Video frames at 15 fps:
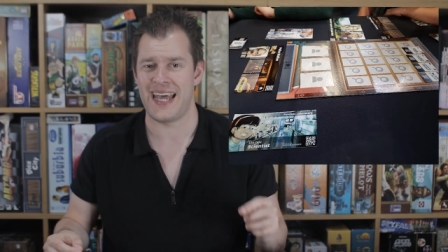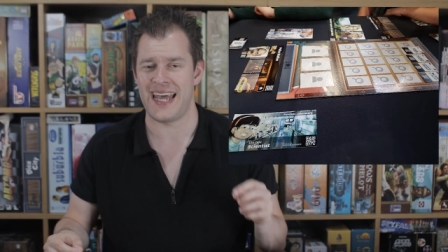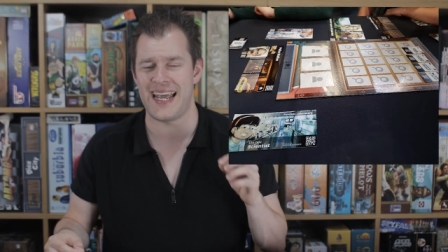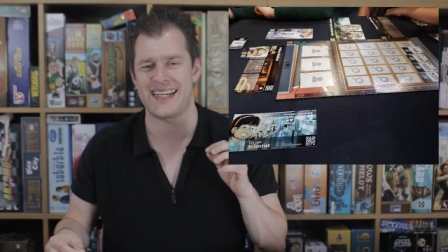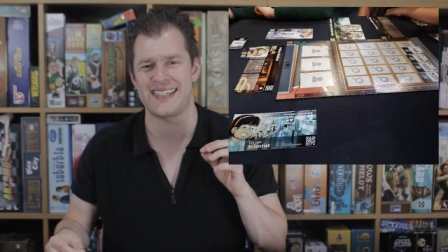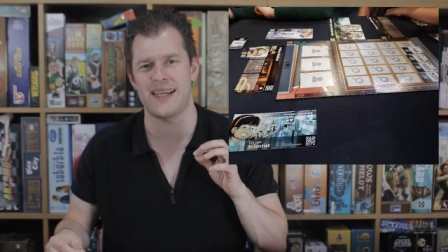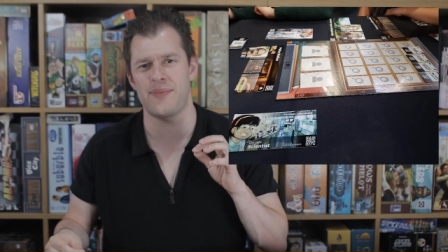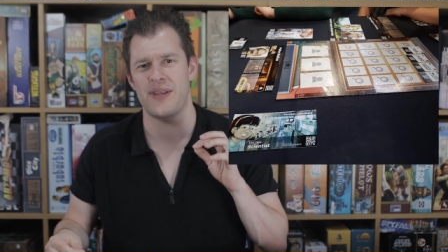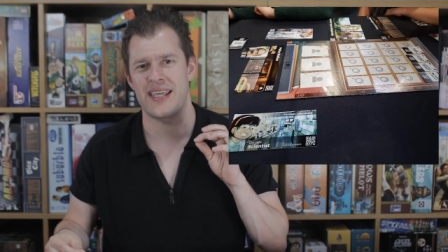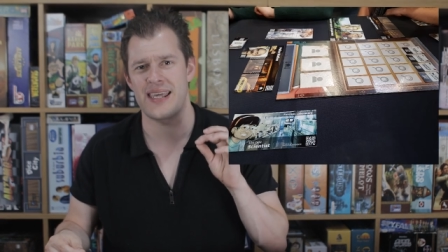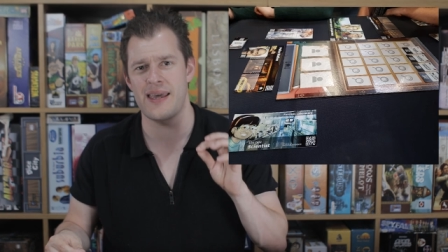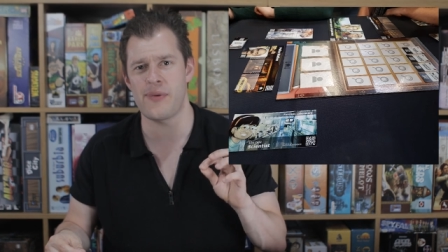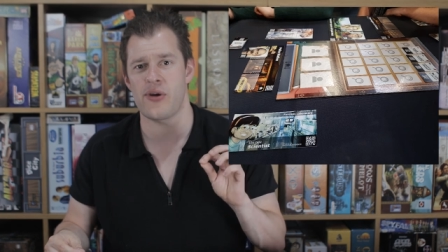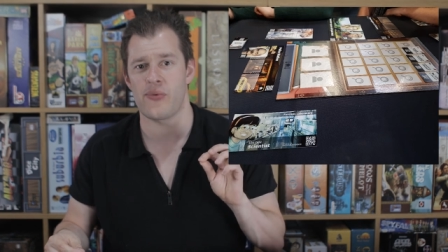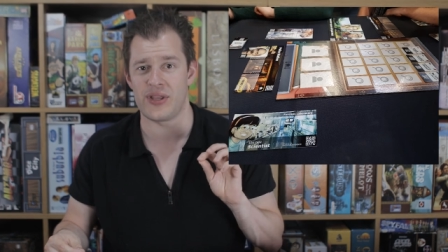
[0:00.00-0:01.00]
Except the
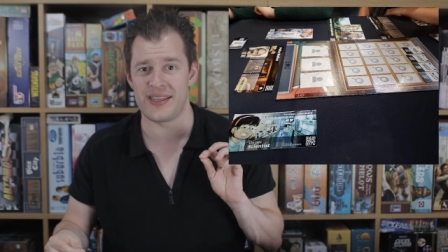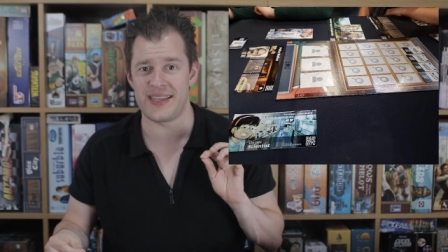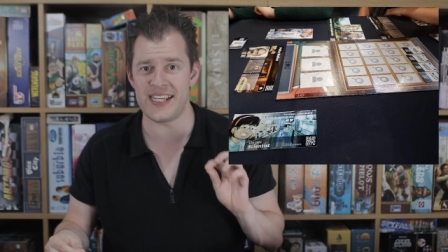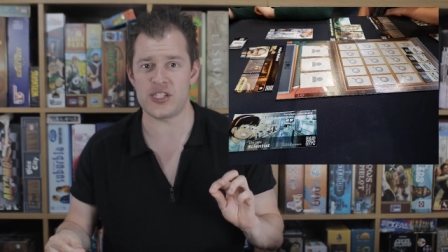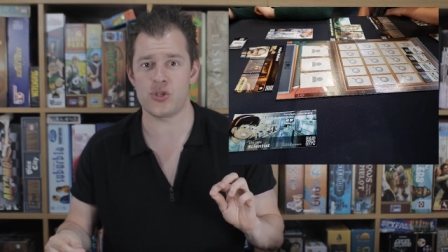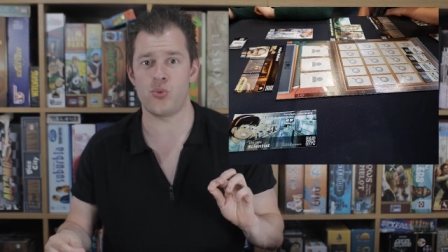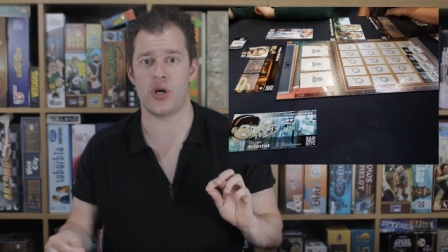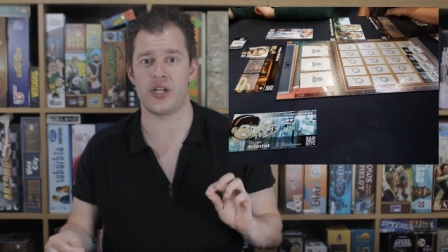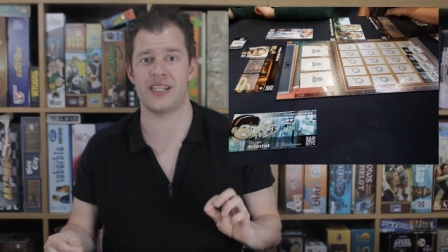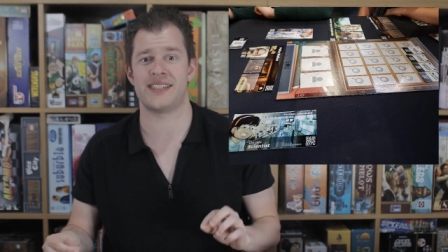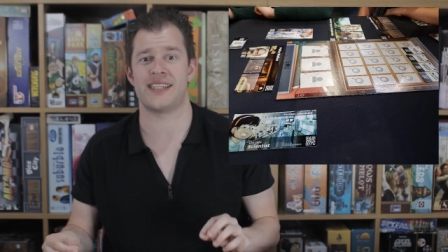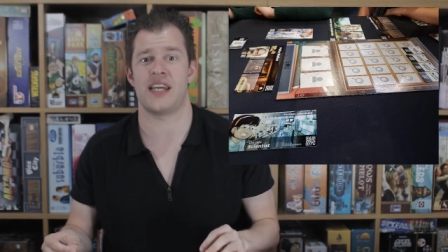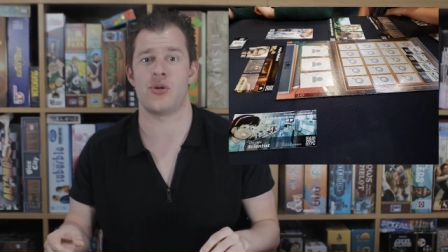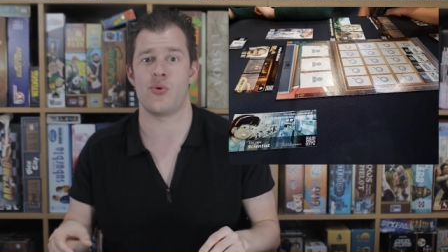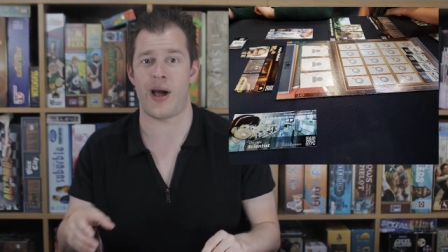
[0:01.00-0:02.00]
gimmick with this one is
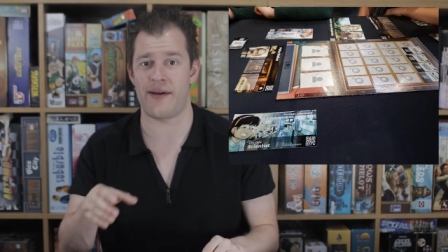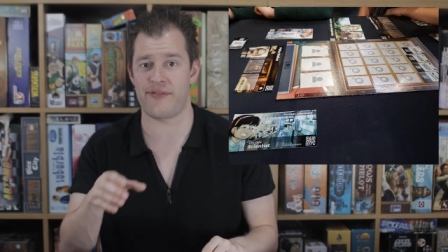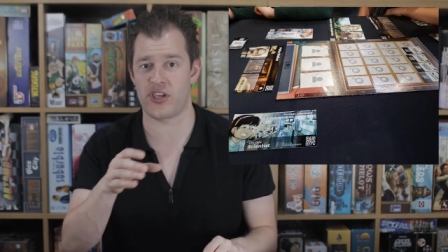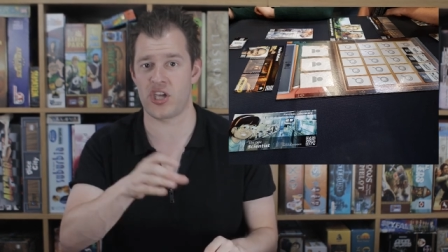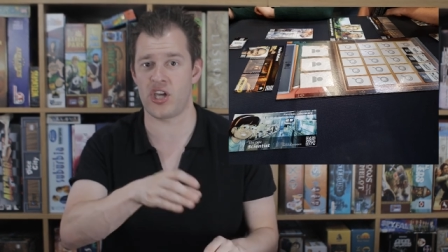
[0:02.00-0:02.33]
that you have